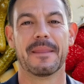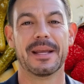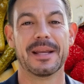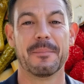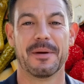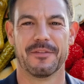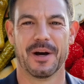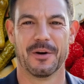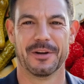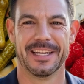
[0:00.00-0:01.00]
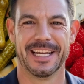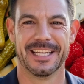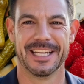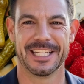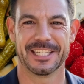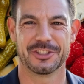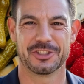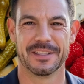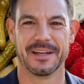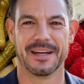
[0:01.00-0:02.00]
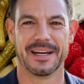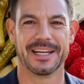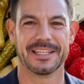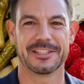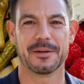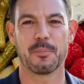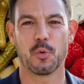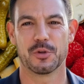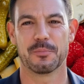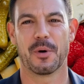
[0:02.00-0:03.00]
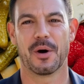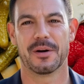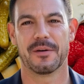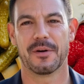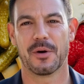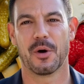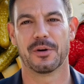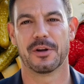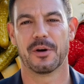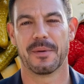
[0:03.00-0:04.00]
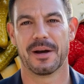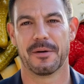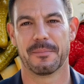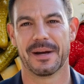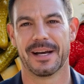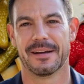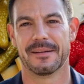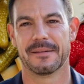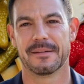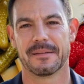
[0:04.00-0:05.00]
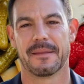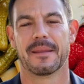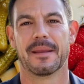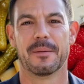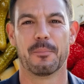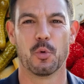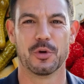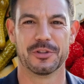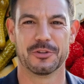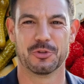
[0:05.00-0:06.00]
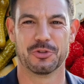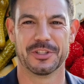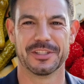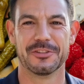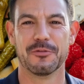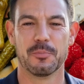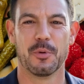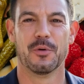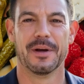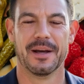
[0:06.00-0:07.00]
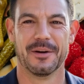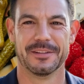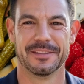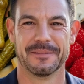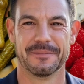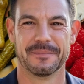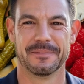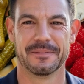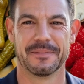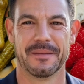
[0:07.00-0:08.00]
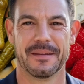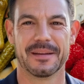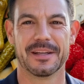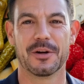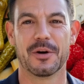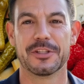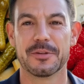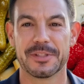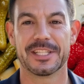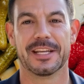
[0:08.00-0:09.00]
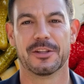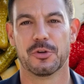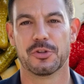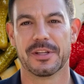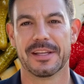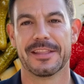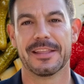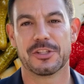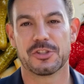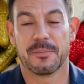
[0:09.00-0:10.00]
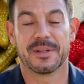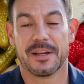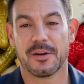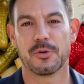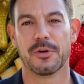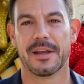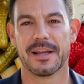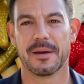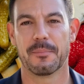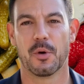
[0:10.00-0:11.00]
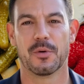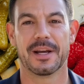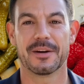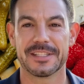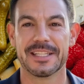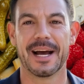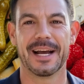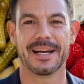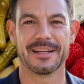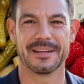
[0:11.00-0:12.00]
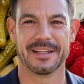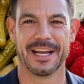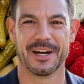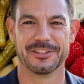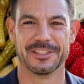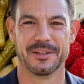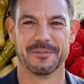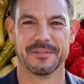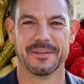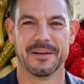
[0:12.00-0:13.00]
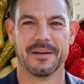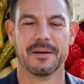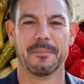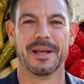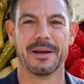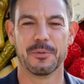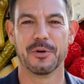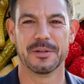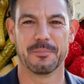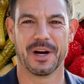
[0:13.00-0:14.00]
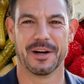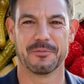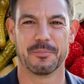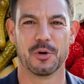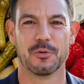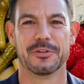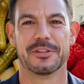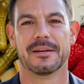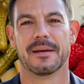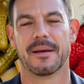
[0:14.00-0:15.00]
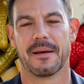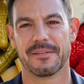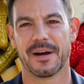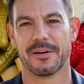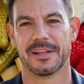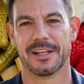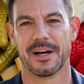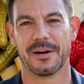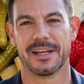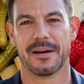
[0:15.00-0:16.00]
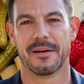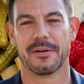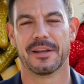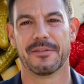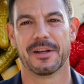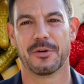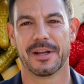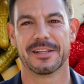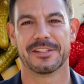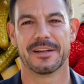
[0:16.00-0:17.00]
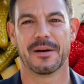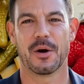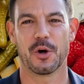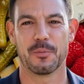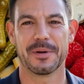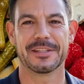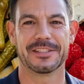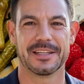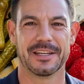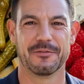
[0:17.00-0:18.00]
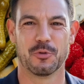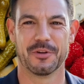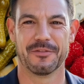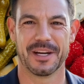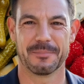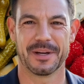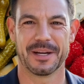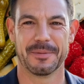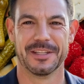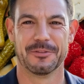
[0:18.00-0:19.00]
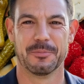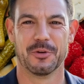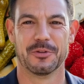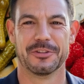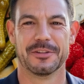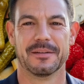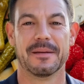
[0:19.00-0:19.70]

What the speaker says: It can be followed at any age and is an important part of a long-term health plan. Important nutrients for bone health. Here are some key nutrients that be included in a bone-healthy diet. Calcium, the main building block of bones, found in dairy, leafy greens, almonds, and fortified plant-based milks.